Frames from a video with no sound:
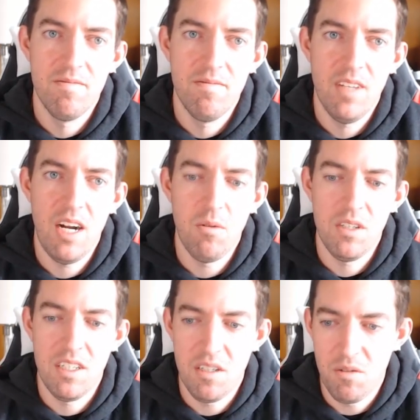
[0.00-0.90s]
right,
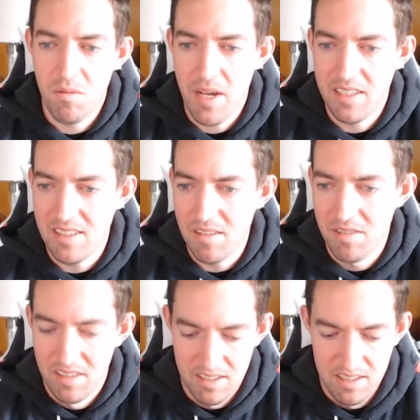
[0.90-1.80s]
we're going to go with the
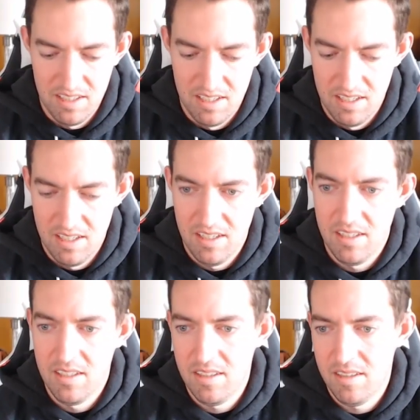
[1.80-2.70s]
Mastiff.
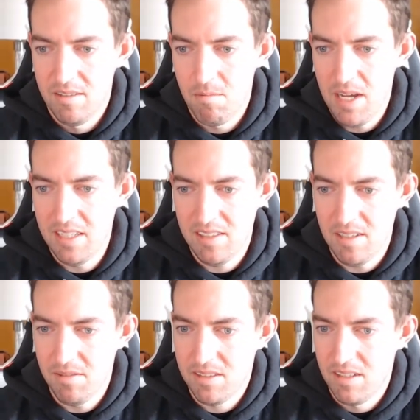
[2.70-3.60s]

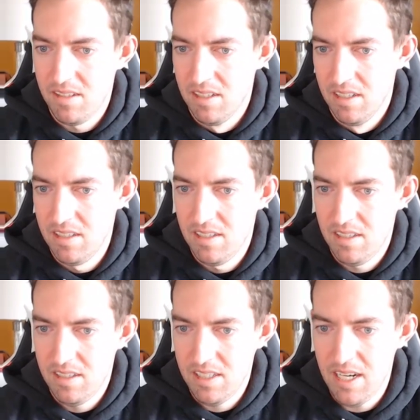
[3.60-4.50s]
Mastiffs.
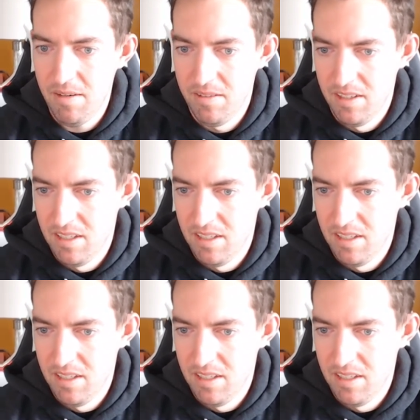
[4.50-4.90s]
Okay.